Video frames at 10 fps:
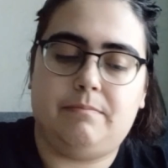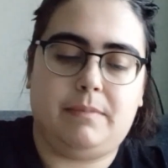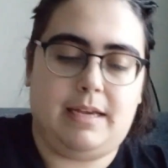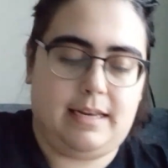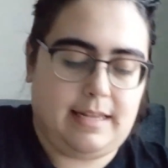
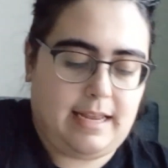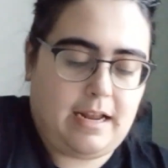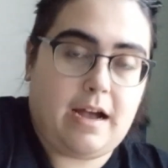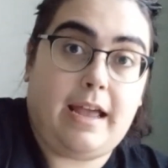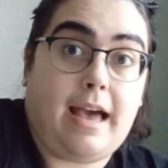And then
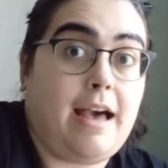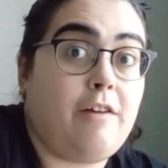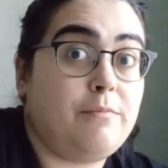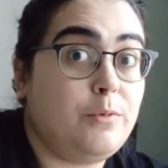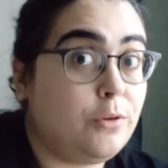I
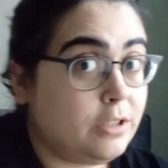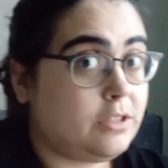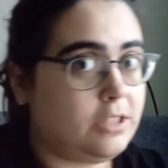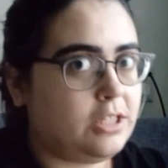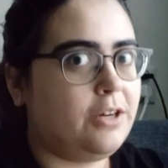have more
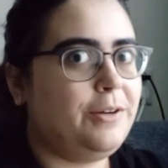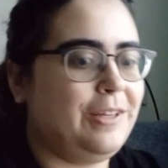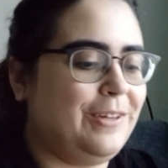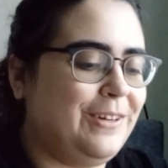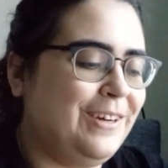to show
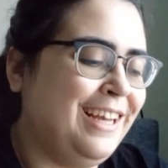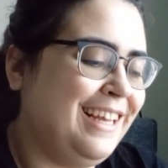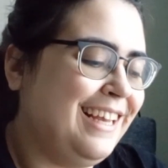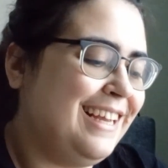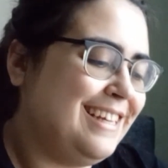you.
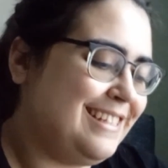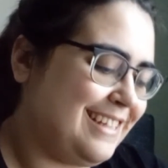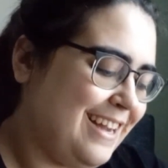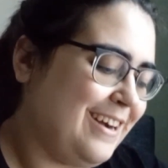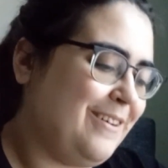
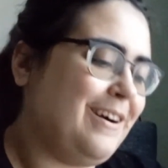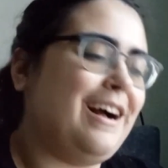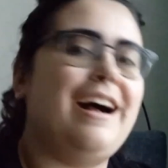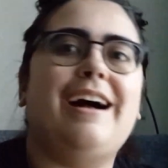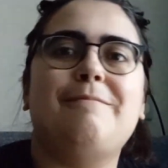So
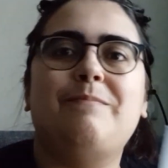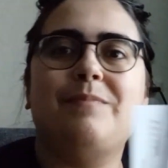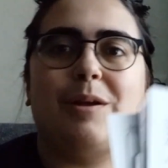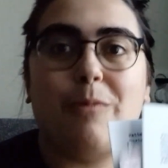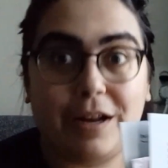
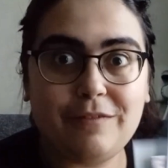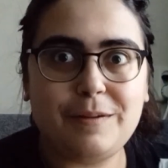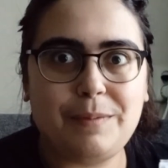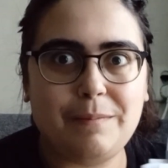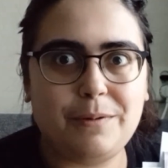one of the
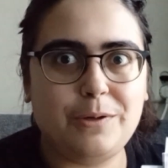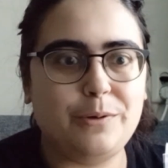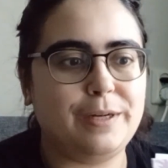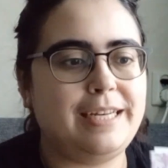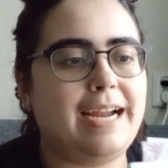people who
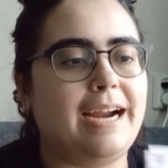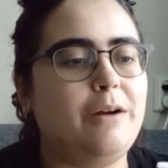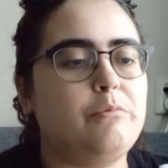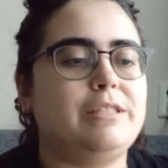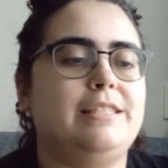were
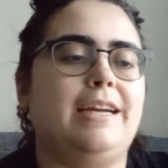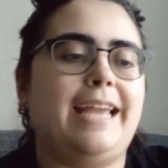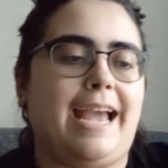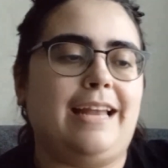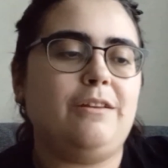there was
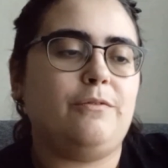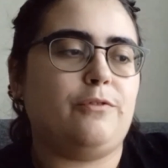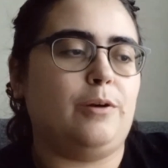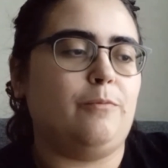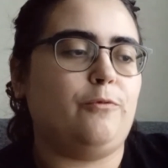Diane
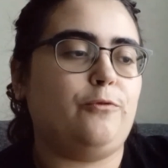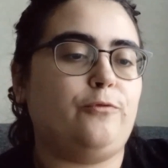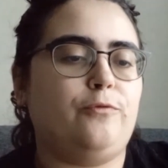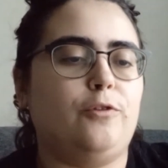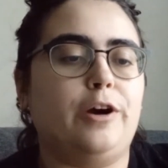from
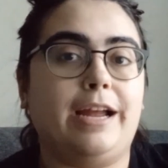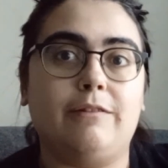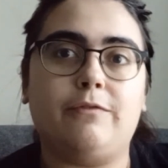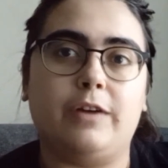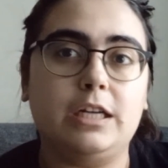Frog
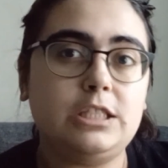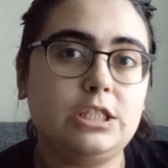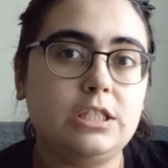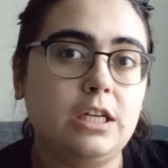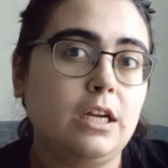and Fudge.